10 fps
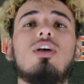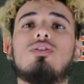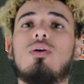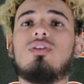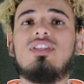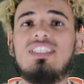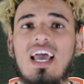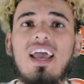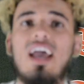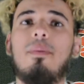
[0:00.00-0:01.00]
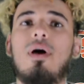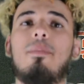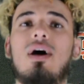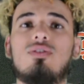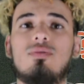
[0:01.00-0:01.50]
So today I'm
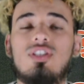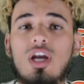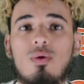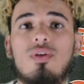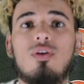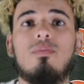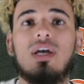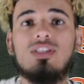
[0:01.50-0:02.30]
about to share with you my